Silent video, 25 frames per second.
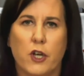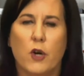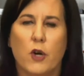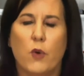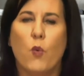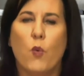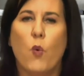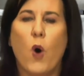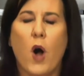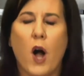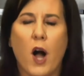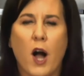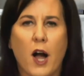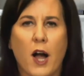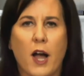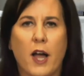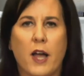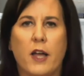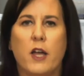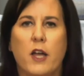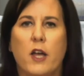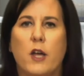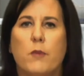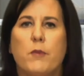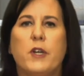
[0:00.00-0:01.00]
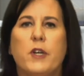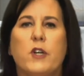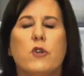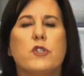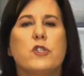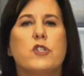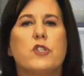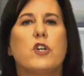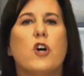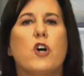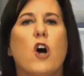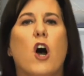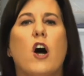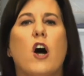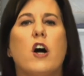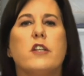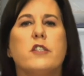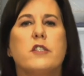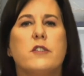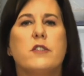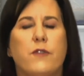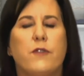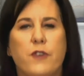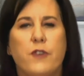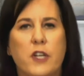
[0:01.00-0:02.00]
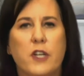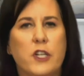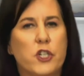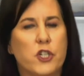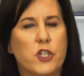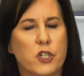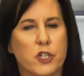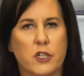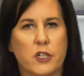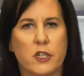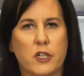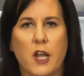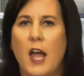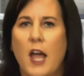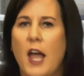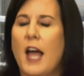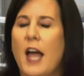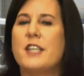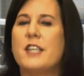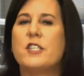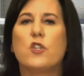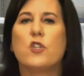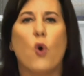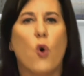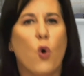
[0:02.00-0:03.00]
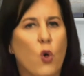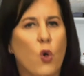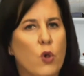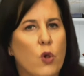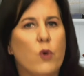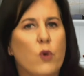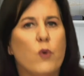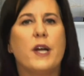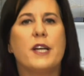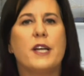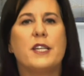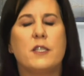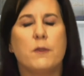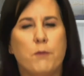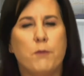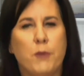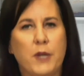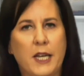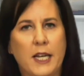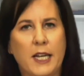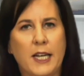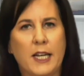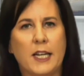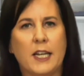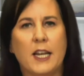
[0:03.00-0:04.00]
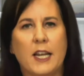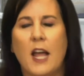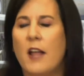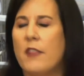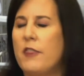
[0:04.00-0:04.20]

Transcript: Why? Because God's vision has always been